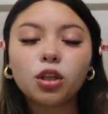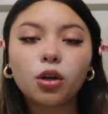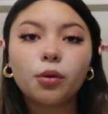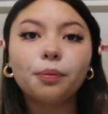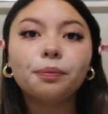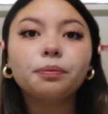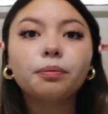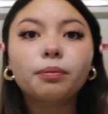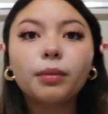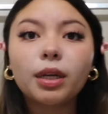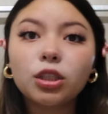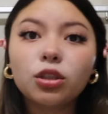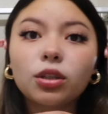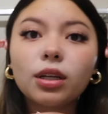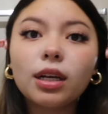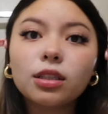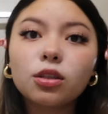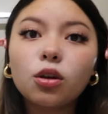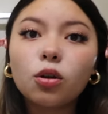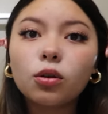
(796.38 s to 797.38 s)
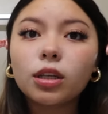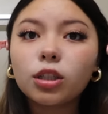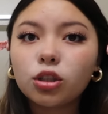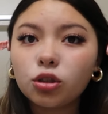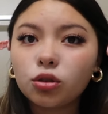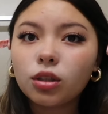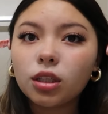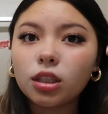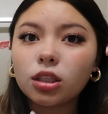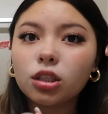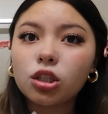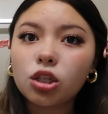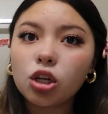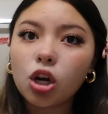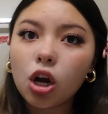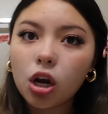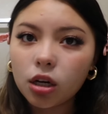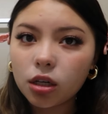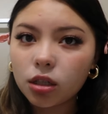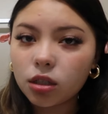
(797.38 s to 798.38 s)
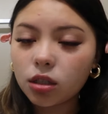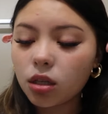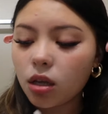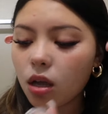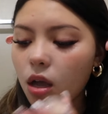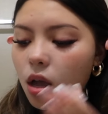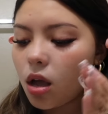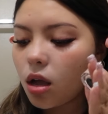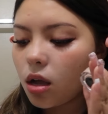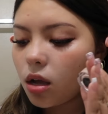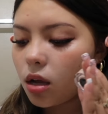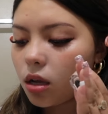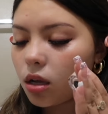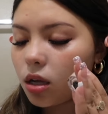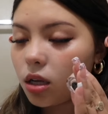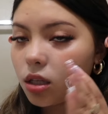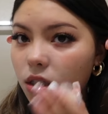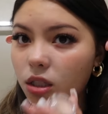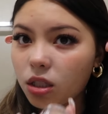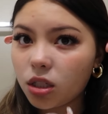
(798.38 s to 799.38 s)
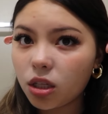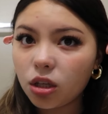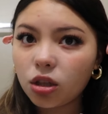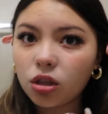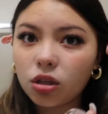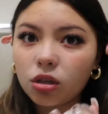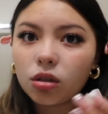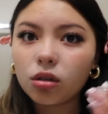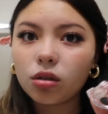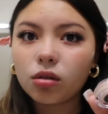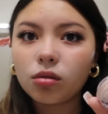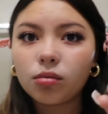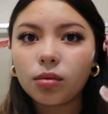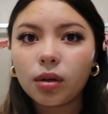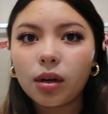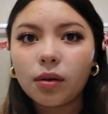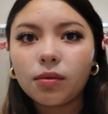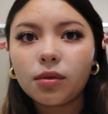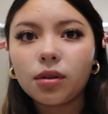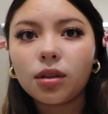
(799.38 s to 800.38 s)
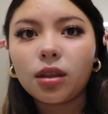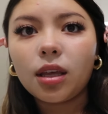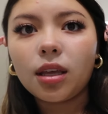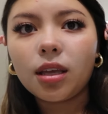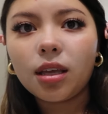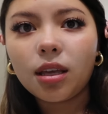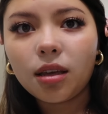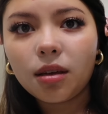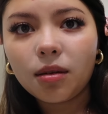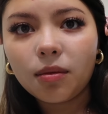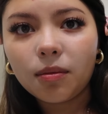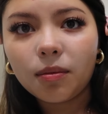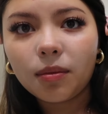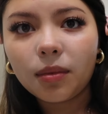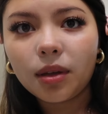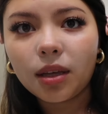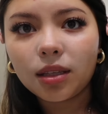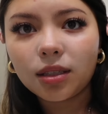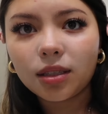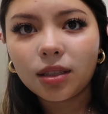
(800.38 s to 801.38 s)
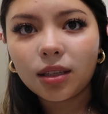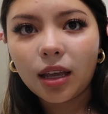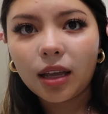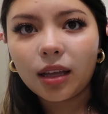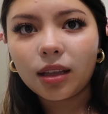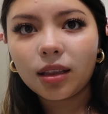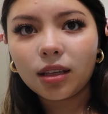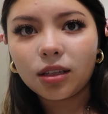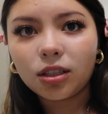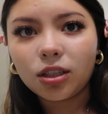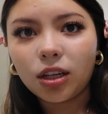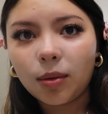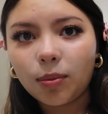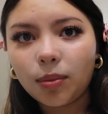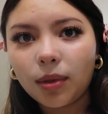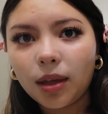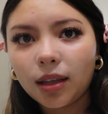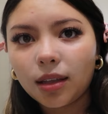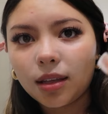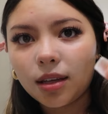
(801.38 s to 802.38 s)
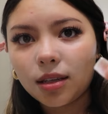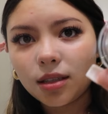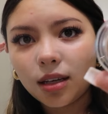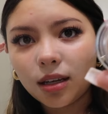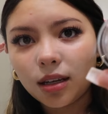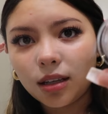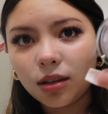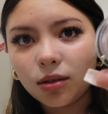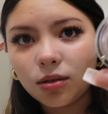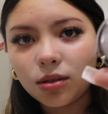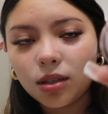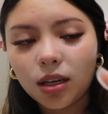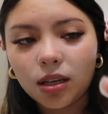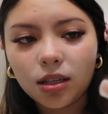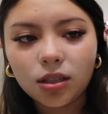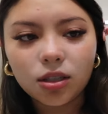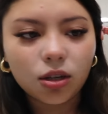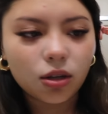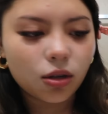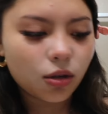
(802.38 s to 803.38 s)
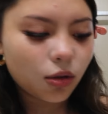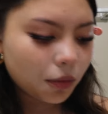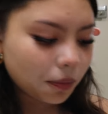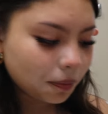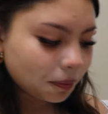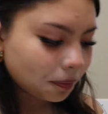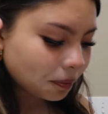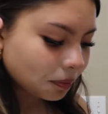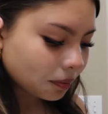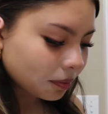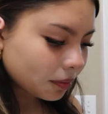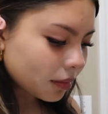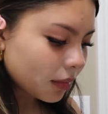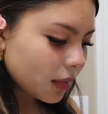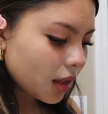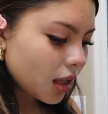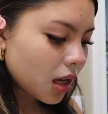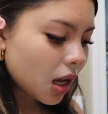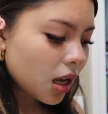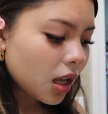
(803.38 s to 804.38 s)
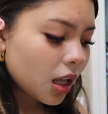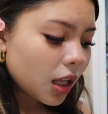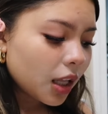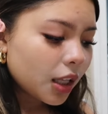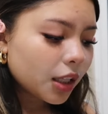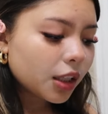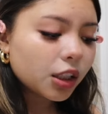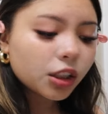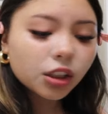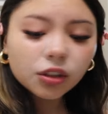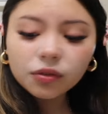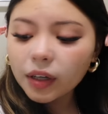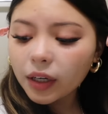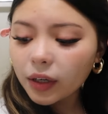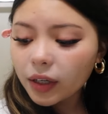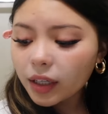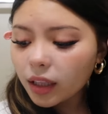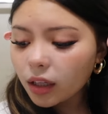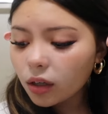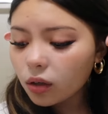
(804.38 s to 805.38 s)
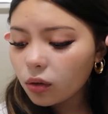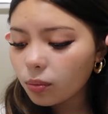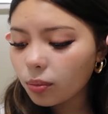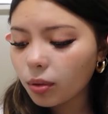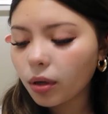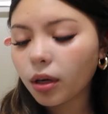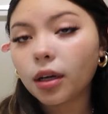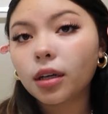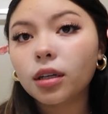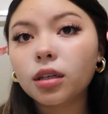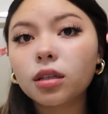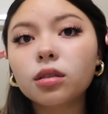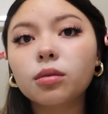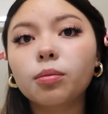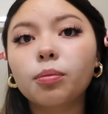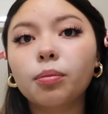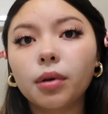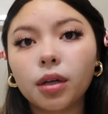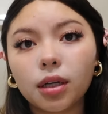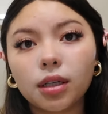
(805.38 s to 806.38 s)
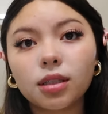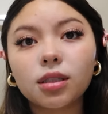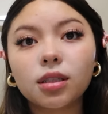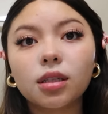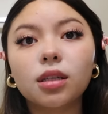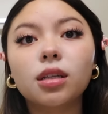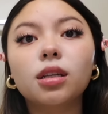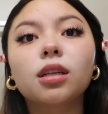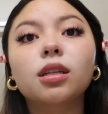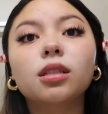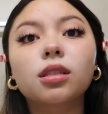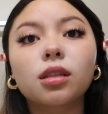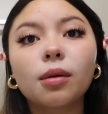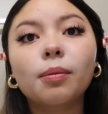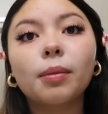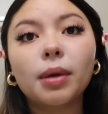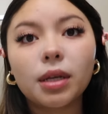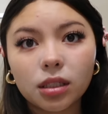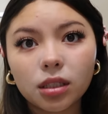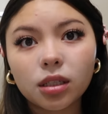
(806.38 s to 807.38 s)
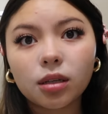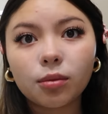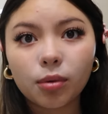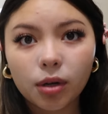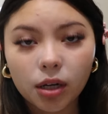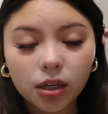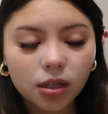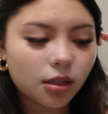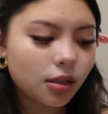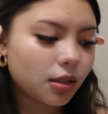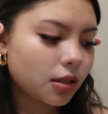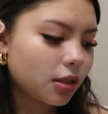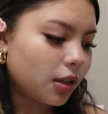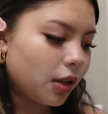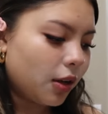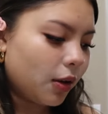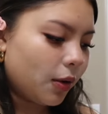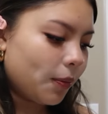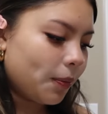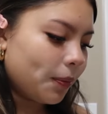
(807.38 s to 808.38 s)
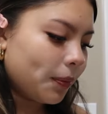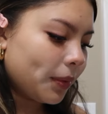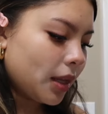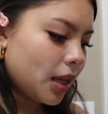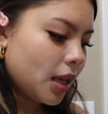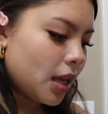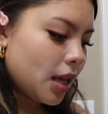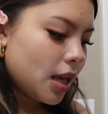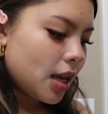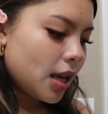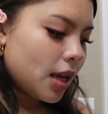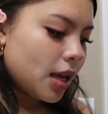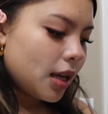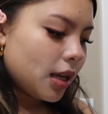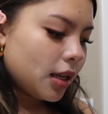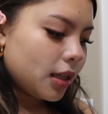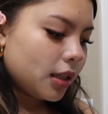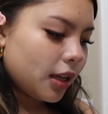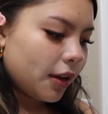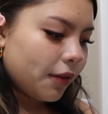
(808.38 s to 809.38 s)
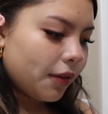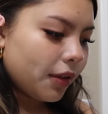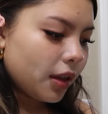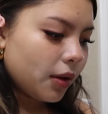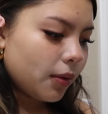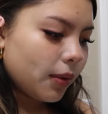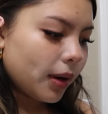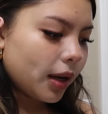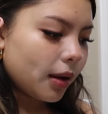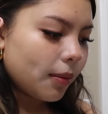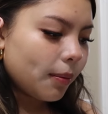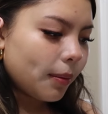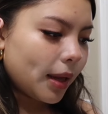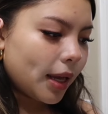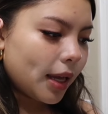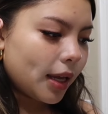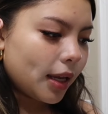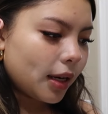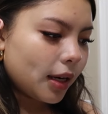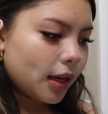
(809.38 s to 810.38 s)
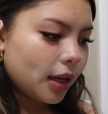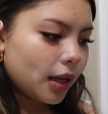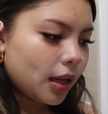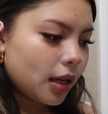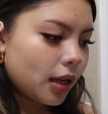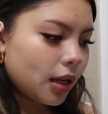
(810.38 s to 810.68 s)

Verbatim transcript: So make sure you guys go get you this NARS concealer whatever thingy it's like the shape like this like a little tiny circle there's very little product but it's amazing product so definitely recommend